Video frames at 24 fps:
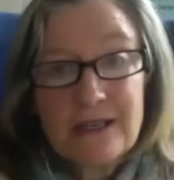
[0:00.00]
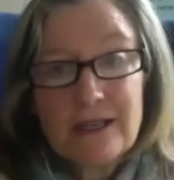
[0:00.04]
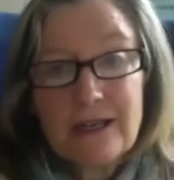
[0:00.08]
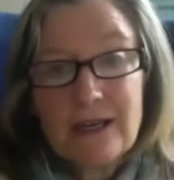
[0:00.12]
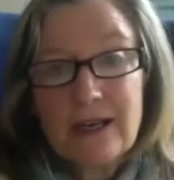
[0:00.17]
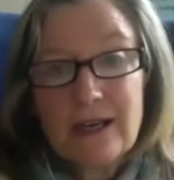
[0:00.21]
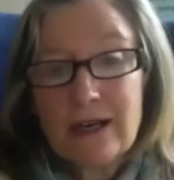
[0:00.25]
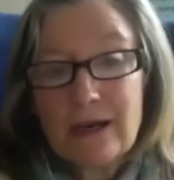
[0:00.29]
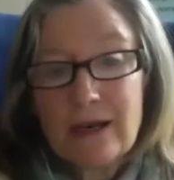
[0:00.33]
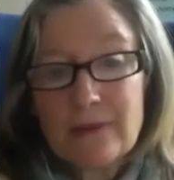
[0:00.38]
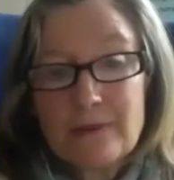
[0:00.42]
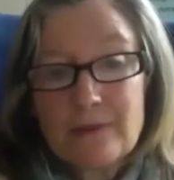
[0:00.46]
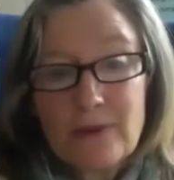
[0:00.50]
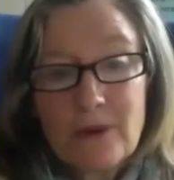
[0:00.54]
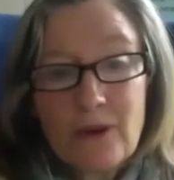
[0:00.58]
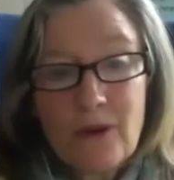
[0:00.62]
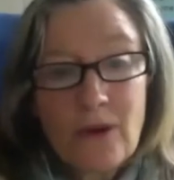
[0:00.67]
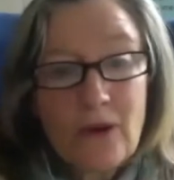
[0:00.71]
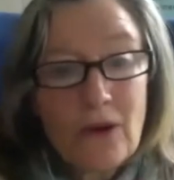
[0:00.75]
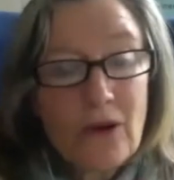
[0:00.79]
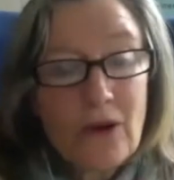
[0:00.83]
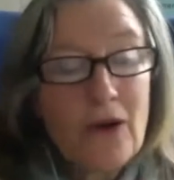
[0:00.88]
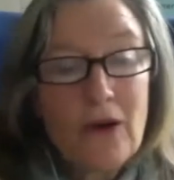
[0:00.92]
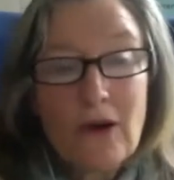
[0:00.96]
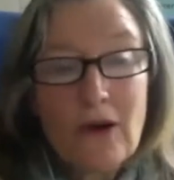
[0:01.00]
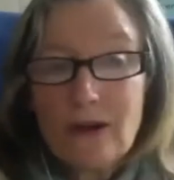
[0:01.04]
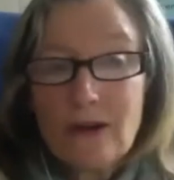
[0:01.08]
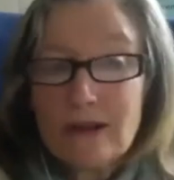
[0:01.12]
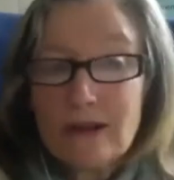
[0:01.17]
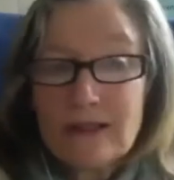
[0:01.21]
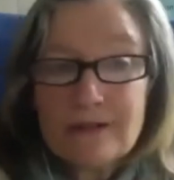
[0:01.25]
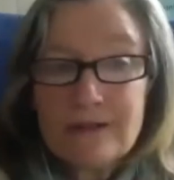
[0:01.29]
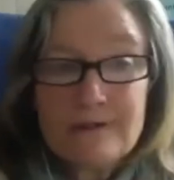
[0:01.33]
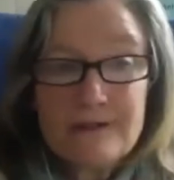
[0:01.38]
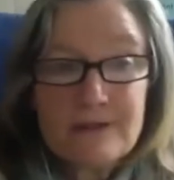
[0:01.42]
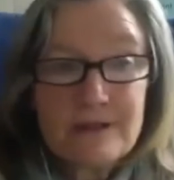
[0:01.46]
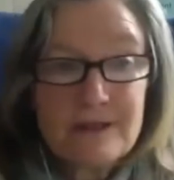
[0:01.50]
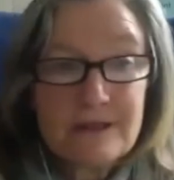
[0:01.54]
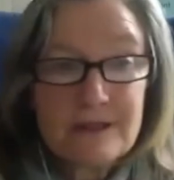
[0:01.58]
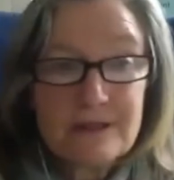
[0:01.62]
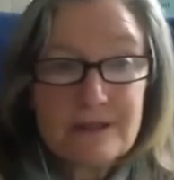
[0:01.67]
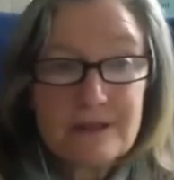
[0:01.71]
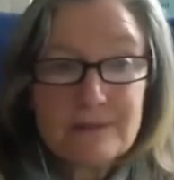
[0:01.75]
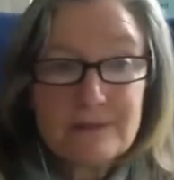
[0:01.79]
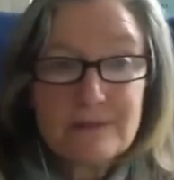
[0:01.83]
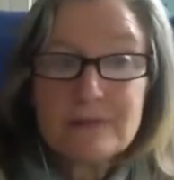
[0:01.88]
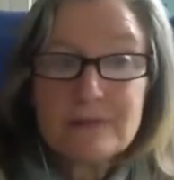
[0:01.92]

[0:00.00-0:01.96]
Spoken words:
all of the